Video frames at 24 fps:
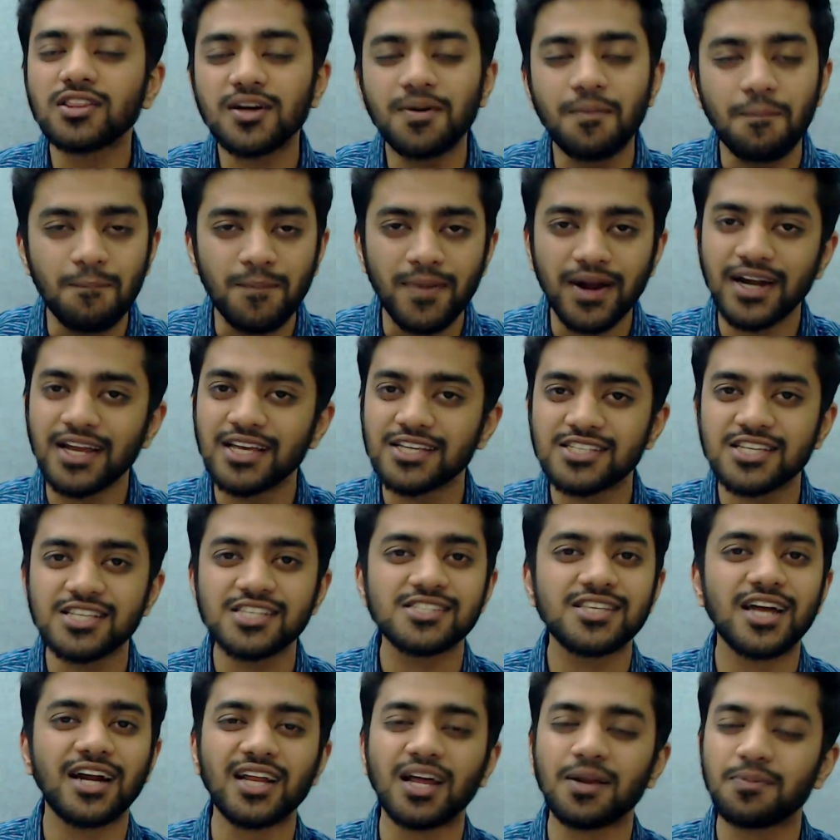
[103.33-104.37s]
medicines
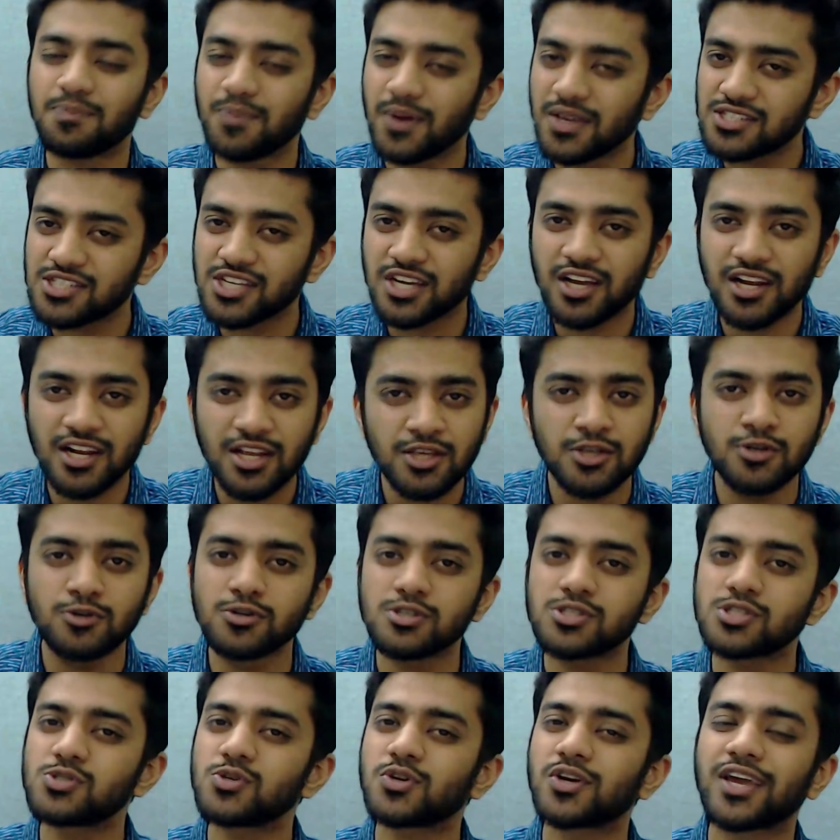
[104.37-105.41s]
that are basically used
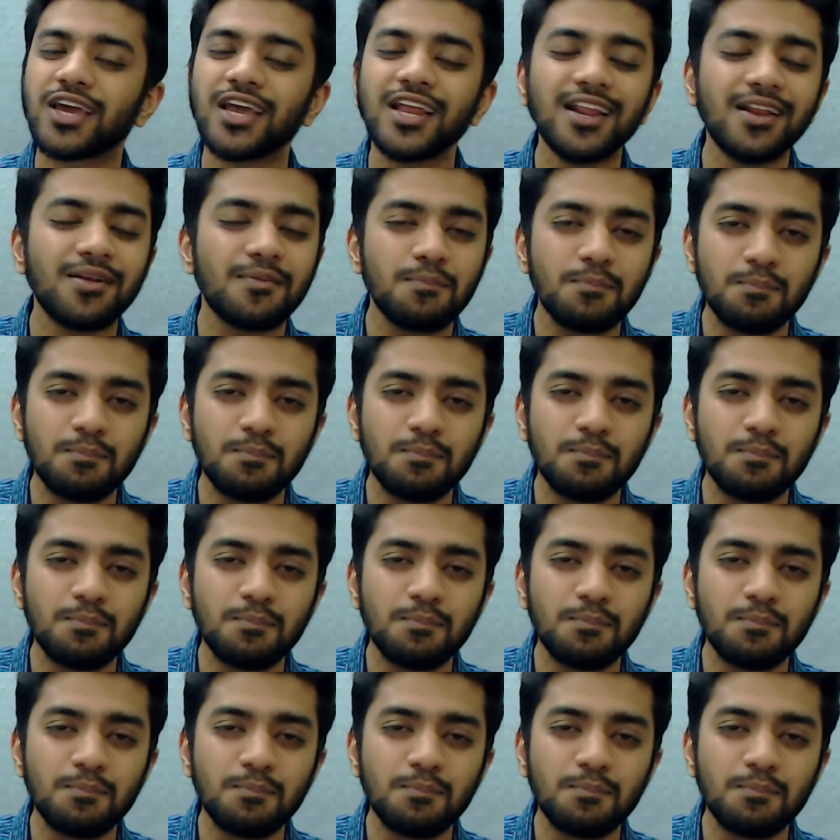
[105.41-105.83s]
to kill